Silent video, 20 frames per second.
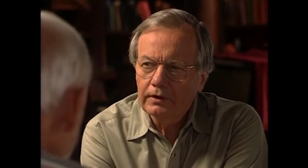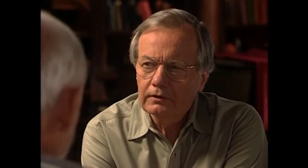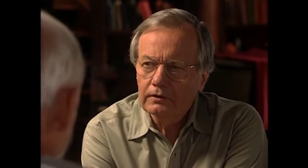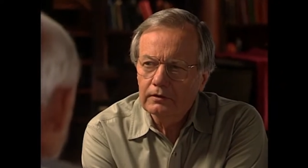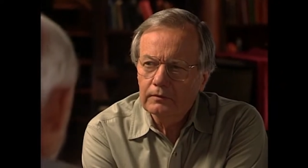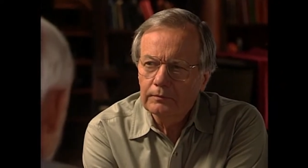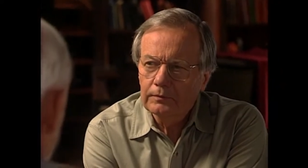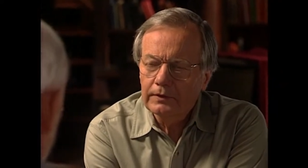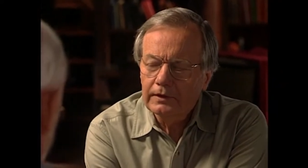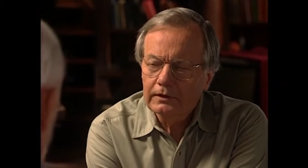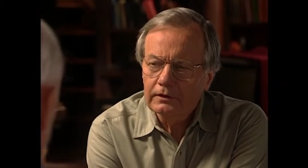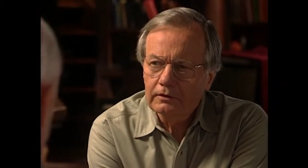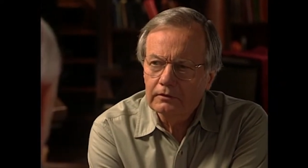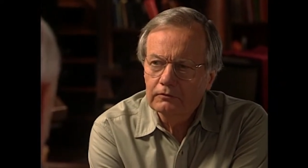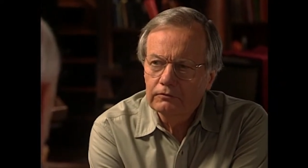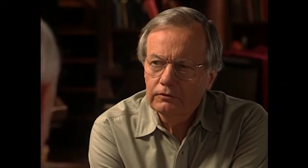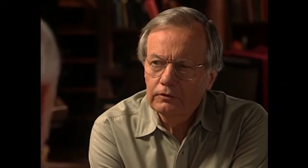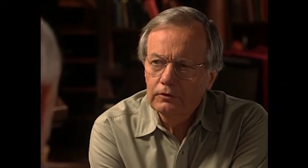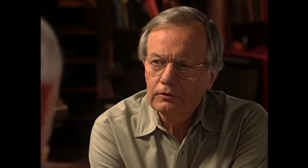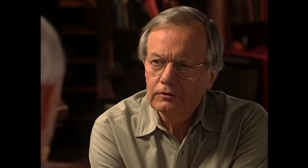that, that
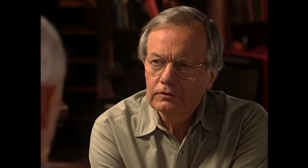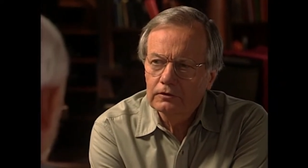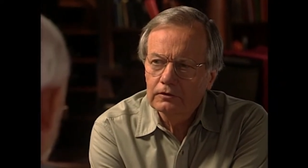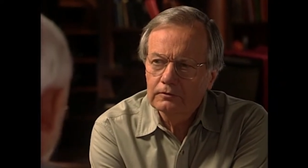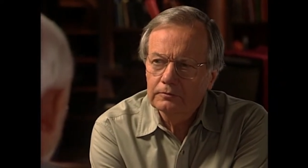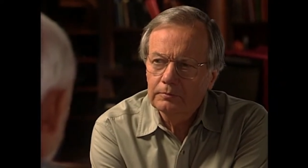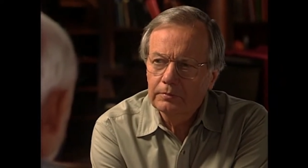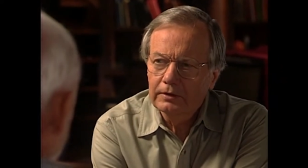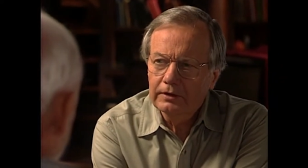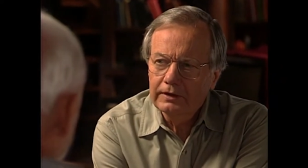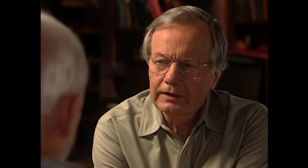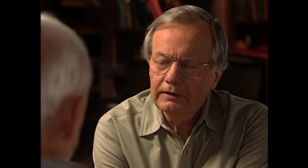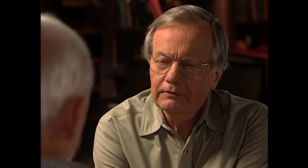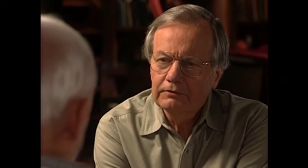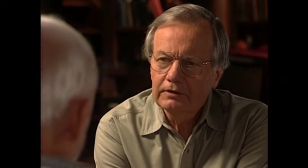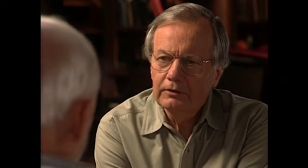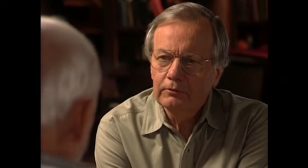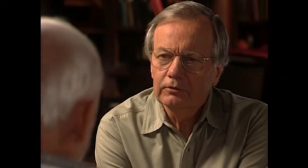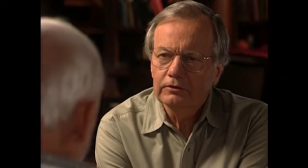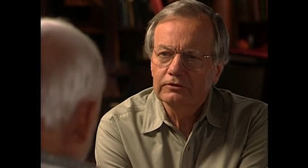Confucius believed he